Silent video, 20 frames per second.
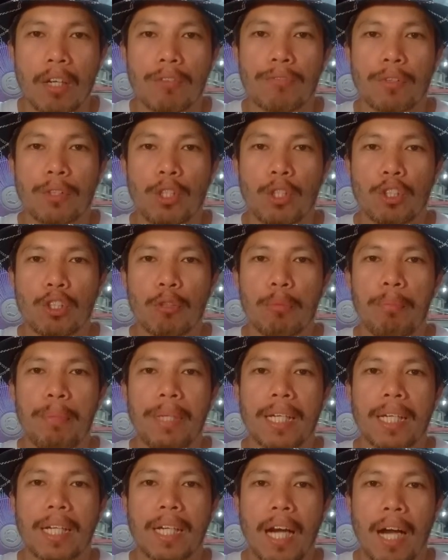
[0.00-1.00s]
for you to
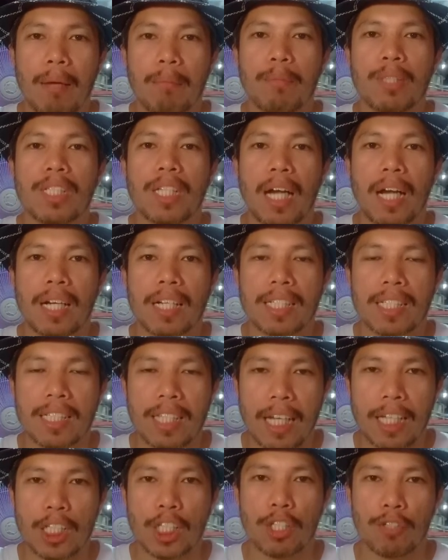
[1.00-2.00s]
become
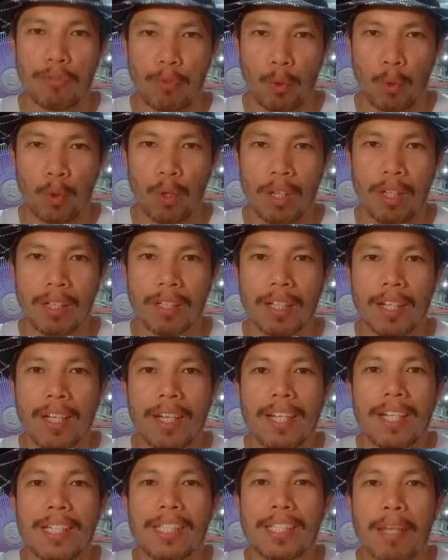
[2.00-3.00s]
successful
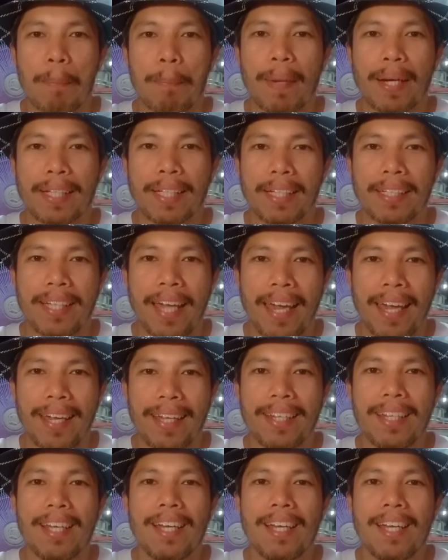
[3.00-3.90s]
sa pag-gain